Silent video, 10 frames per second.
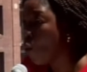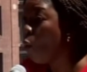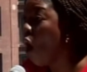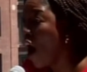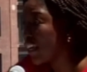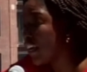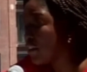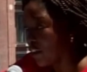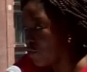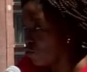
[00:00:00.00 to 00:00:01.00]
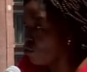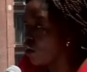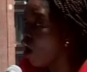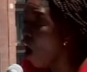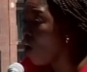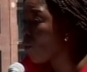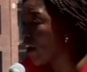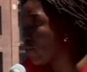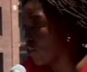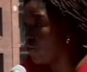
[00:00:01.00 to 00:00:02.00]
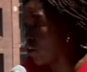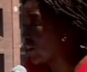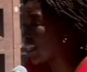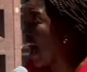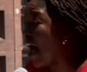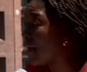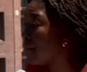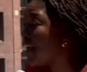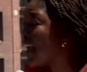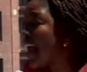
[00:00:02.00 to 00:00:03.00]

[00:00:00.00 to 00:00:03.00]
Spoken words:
walking through the hallway for the first time